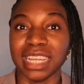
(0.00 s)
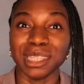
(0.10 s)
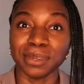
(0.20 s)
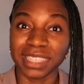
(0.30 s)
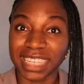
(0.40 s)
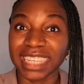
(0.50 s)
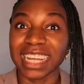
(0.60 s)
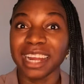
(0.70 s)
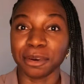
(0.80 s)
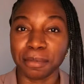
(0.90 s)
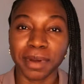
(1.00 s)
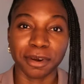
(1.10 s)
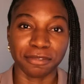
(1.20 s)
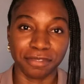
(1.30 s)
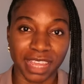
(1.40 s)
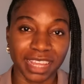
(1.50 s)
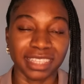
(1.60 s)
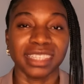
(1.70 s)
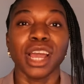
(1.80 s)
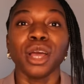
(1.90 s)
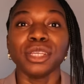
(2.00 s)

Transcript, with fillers: it will take that number of years.